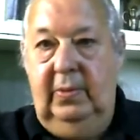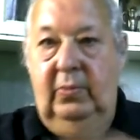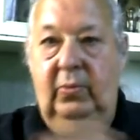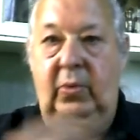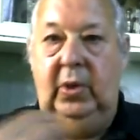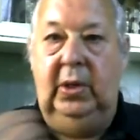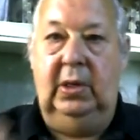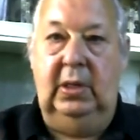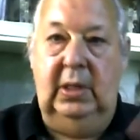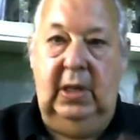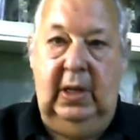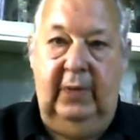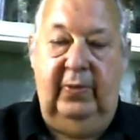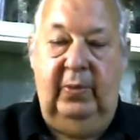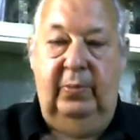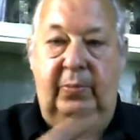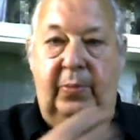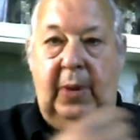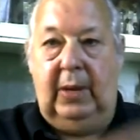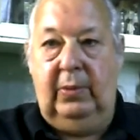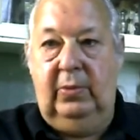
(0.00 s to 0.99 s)
we can have a
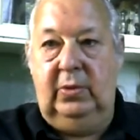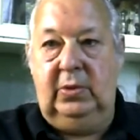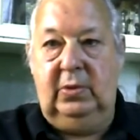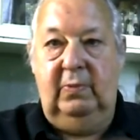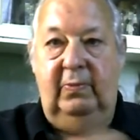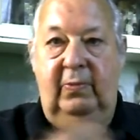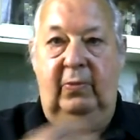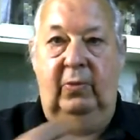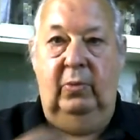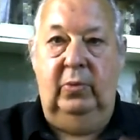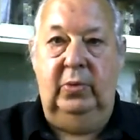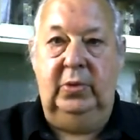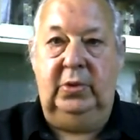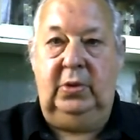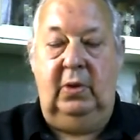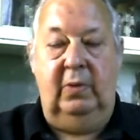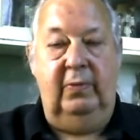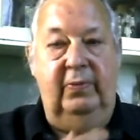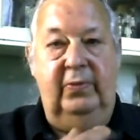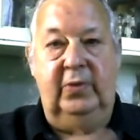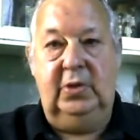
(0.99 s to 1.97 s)
backwards and forwards
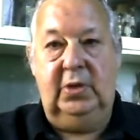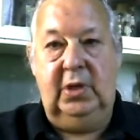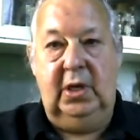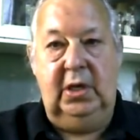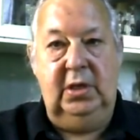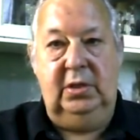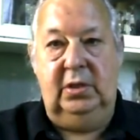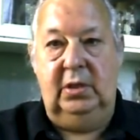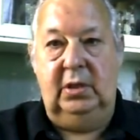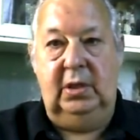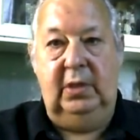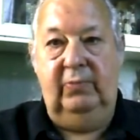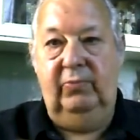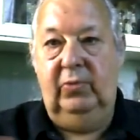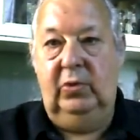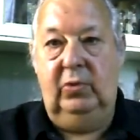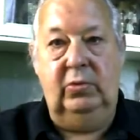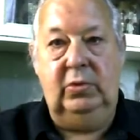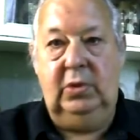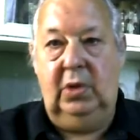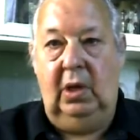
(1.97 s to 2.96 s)
conversation in
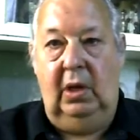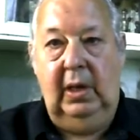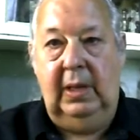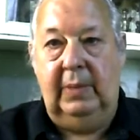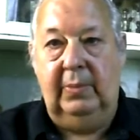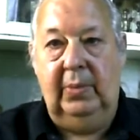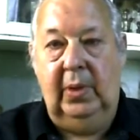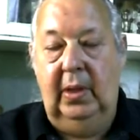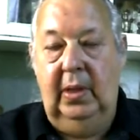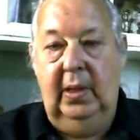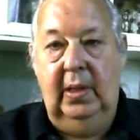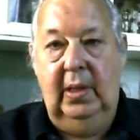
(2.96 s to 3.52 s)
real time.